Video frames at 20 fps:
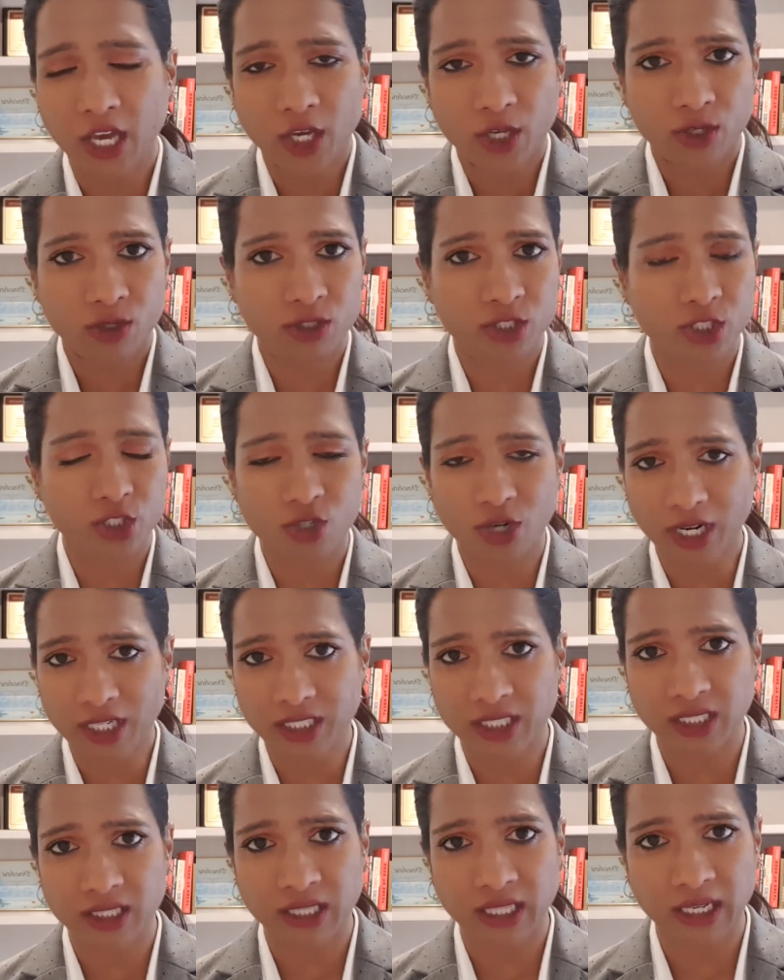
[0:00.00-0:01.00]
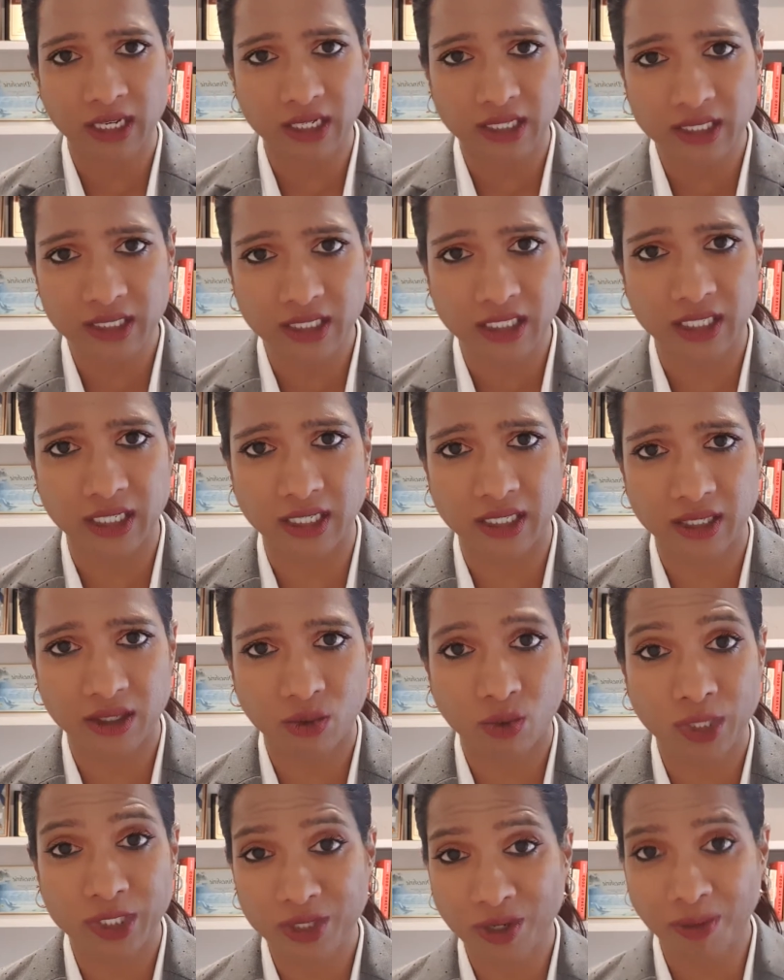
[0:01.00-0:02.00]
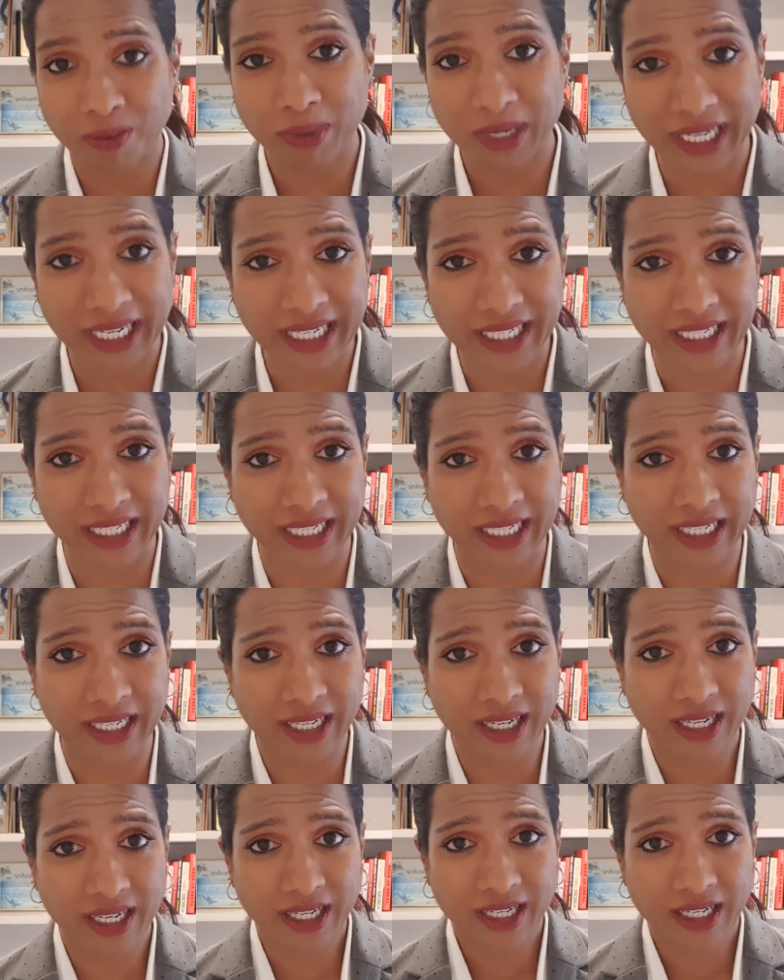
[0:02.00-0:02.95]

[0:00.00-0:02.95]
you structured the answer was completely